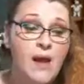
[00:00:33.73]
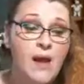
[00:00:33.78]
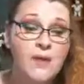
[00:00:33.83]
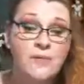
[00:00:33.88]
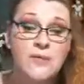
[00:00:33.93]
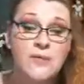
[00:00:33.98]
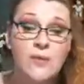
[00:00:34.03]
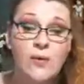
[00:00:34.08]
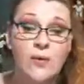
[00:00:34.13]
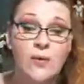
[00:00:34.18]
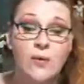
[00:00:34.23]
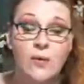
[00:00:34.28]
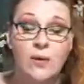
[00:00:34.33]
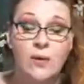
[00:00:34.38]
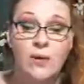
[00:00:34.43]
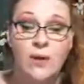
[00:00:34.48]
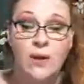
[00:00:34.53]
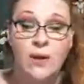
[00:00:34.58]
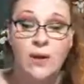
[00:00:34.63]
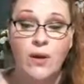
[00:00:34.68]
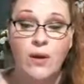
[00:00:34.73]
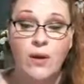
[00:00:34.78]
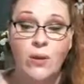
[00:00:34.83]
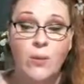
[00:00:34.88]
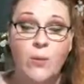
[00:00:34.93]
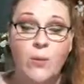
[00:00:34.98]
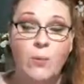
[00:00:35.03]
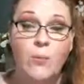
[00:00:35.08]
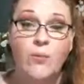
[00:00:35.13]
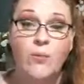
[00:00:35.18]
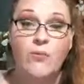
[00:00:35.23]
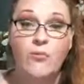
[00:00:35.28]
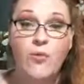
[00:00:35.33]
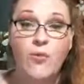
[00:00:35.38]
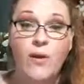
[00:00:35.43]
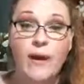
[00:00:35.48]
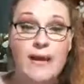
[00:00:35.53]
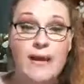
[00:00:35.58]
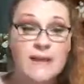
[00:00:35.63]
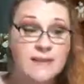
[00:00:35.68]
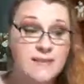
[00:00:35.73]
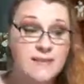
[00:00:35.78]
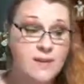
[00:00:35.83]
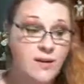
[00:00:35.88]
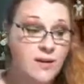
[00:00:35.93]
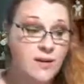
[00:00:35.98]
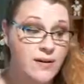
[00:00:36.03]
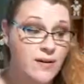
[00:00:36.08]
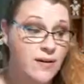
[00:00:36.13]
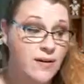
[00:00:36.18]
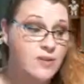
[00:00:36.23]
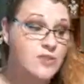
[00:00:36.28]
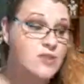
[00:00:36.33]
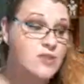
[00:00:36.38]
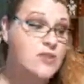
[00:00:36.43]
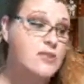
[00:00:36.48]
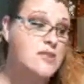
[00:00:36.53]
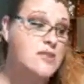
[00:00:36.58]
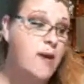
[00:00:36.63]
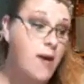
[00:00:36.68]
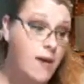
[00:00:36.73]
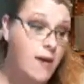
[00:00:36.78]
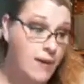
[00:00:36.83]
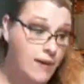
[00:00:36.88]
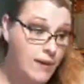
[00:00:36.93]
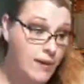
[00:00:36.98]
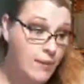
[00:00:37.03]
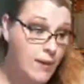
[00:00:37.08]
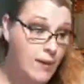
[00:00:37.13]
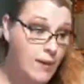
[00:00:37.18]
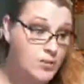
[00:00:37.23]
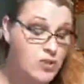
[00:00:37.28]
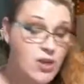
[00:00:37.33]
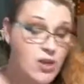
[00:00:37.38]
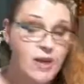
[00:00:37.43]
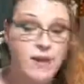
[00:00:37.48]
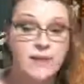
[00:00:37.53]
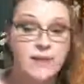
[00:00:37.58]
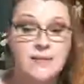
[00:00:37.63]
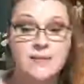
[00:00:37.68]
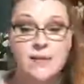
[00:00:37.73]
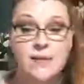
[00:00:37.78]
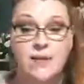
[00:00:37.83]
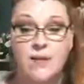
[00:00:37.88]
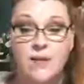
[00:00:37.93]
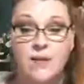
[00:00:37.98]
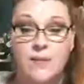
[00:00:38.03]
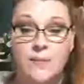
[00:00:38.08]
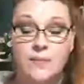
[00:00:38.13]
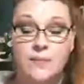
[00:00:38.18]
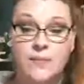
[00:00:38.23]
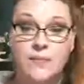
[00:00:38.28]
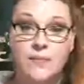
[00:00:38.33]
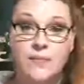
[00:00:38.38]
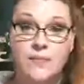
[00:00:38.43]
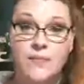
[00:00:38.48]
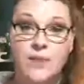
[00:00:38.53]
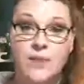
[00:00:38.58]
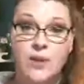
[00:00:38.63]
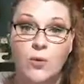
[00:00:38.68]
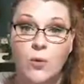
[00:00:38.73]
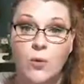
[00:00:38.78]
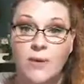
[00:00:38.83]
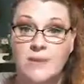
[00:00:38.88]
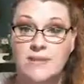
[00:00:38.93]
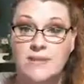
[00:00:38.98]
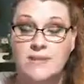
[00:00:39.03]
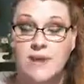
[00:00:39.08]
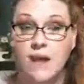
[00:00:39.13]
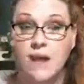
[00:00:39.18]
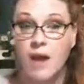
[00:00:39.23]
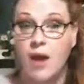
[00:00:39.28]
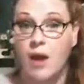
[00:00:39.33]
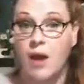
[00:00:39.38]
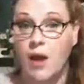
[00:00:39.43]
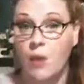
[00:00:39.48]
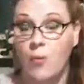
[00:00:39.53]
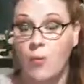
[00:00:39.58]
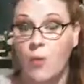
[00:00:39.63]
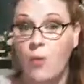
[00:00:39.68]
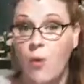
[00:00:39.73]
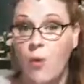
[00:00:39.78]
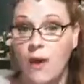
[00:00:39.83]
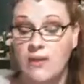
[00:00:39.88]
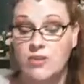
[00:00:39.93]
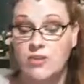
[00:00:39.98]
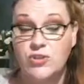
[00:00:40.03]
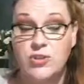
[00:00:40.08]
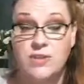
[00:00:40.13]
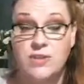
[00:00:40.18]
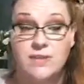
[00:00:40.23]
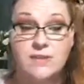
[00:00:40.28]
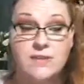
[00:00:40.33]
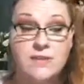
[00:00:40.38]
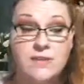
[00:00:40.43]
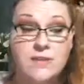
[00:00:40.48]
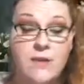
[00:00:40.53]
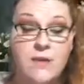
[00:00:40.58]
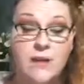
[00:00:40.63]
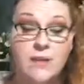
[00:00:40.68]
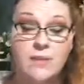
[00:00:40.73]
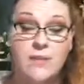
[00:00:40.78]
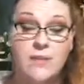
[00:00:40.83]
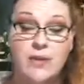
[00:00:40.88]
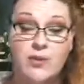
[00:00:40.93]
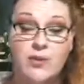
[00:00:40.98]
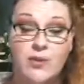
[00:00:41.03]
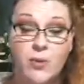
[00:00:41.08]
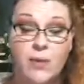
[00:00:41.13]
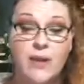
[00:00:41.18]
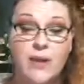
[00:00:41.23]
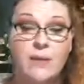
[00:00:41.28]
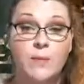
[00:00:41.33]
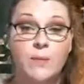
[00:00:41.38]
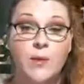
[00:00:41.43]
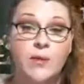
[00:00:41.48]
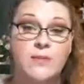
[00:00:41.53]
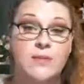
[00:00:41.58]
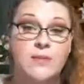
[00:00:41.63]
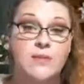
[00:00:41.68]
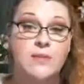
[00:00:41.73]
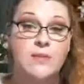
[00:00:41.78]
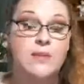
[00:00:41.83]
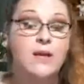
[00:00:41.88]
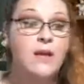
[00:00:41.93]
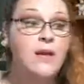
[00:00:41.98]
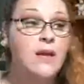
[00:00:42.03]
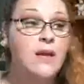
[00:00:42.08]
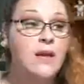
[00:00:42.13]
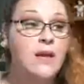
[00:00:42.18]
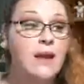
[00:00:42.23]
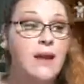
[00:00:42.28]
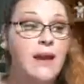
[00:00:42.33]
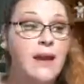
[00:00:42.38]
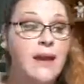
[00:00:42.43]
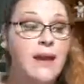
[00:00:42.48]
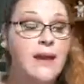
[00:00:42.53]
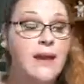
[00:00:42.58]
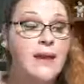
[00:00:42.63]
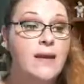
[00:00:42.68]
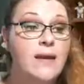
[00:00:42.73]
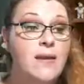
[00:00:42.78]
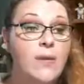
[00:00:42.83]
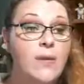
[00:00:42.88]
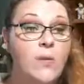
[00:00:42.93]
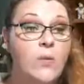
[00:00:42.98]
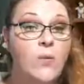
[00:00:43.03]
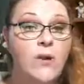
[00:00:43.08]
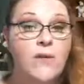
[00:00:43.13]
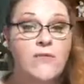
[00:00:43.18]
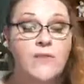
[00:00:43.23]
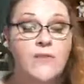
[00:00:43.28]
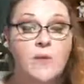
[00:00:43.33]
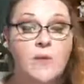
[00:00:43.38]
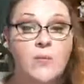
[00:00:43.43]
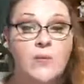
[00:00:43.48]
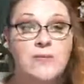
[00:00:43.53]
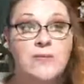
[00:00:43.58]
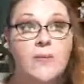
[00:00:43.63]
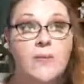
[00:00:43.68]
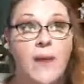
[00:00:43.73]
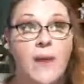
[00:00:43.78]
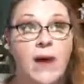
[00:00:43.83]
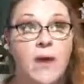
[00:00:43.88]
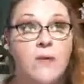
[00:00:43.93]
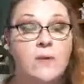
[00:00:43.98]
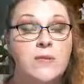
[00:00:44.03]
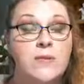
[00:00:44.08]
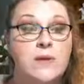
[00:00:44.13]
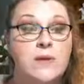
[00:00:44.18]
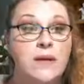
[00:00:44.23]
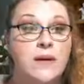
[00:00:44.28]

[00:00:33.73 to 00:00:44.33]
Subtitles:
So before I get started on just talking about Chance, there was a couple questions that Joanne posted, and one of them was about